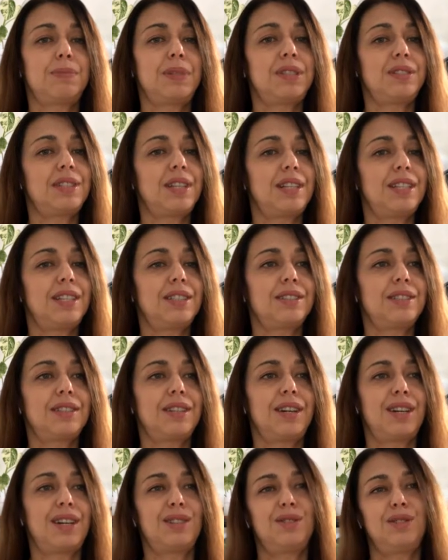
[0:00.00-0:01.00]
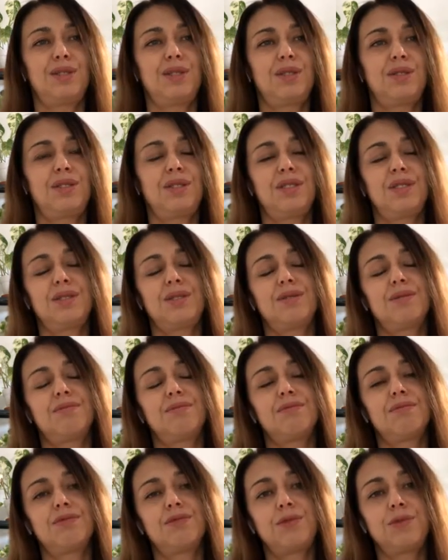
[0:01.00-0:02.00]
specialists are not
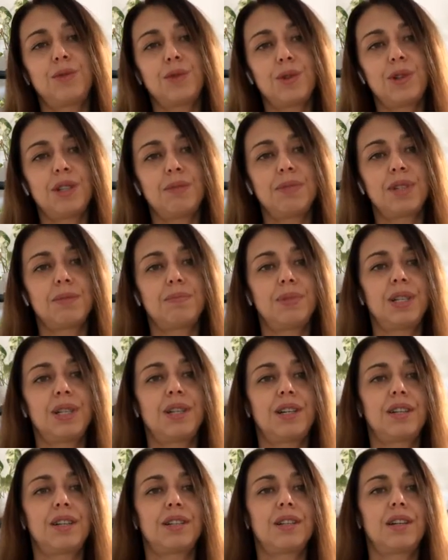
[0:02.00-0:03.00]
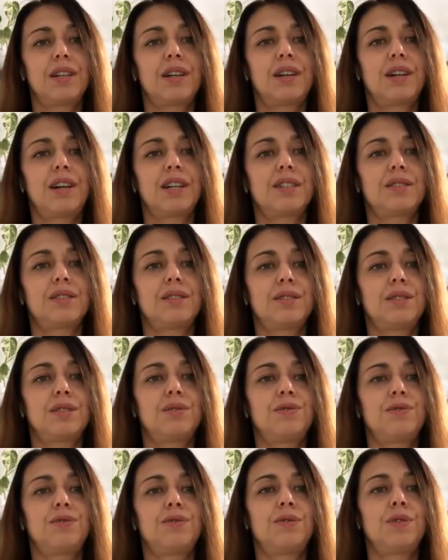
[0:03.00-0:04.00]
fully prepared, are not
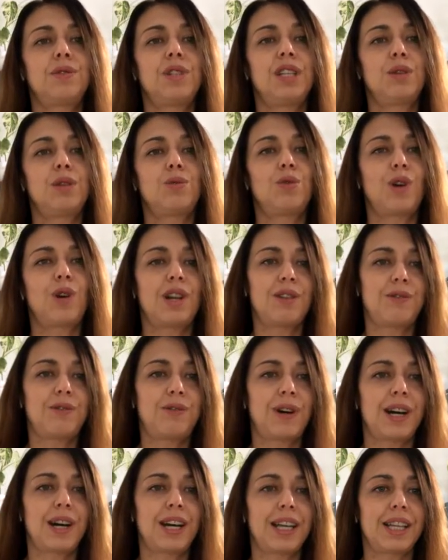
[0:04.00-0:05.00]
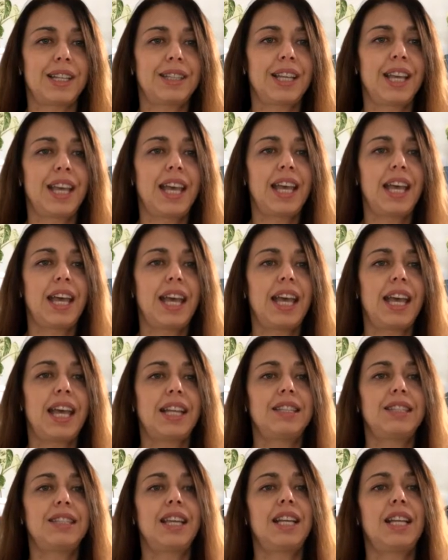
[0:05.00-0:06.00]
fully qualified,
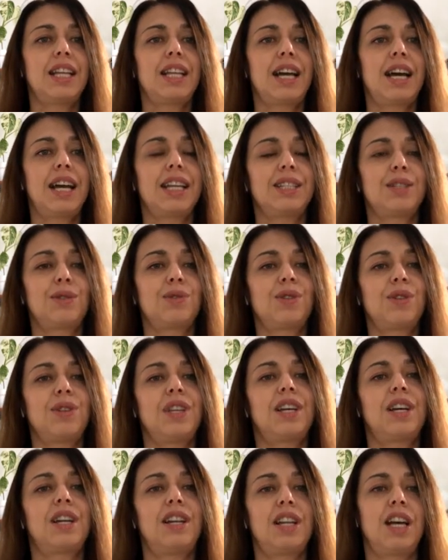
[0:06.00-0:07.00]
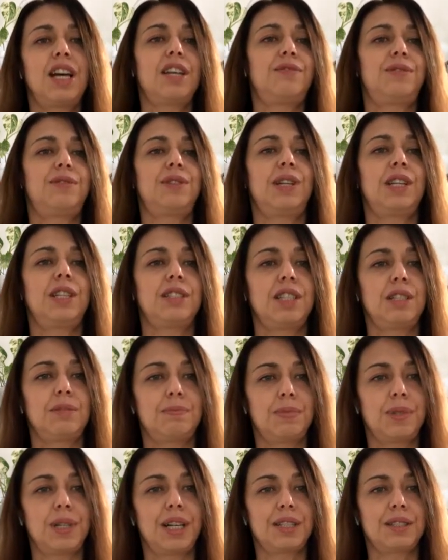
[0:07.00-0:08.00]
and they like real life
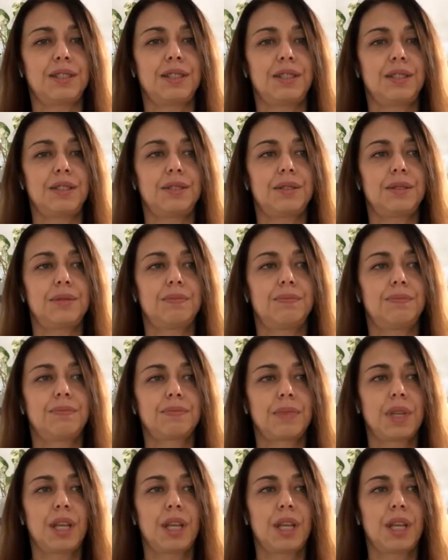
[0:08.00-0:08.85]
training practice.